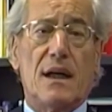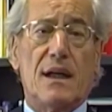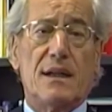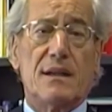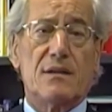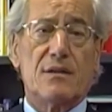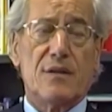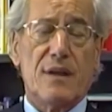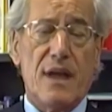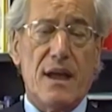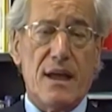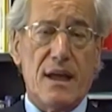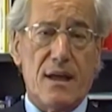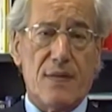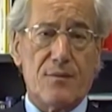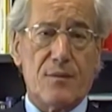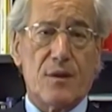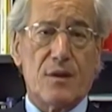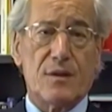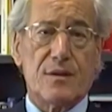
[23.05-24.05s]
and
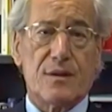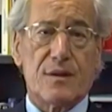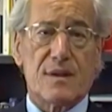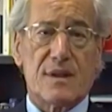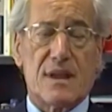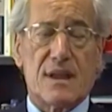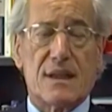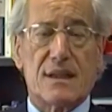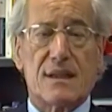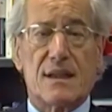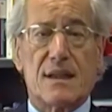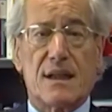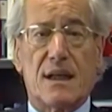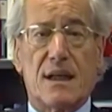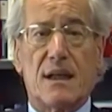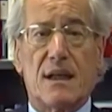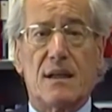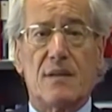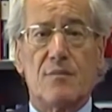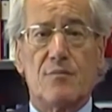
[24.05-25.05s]
today I'm going to start
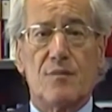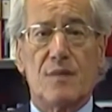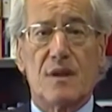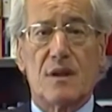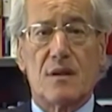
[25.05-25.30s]
again